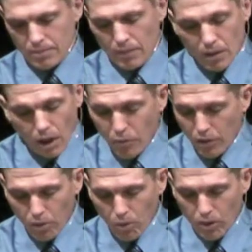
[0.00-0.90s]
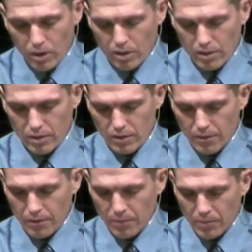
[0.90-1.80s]
Love the Lord
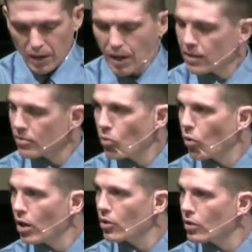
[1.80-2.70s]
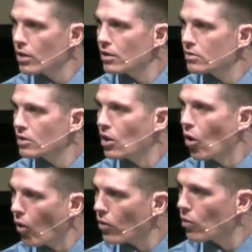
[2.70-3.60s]
as the one who can, is the
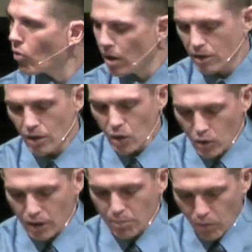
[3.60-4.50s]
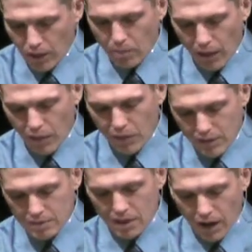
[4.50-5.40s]
only one who can bring about
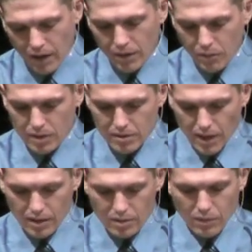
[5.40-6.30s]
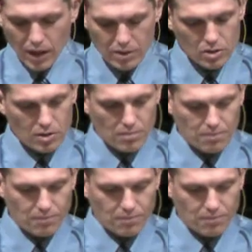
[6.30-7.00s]
this kind of satisfaction.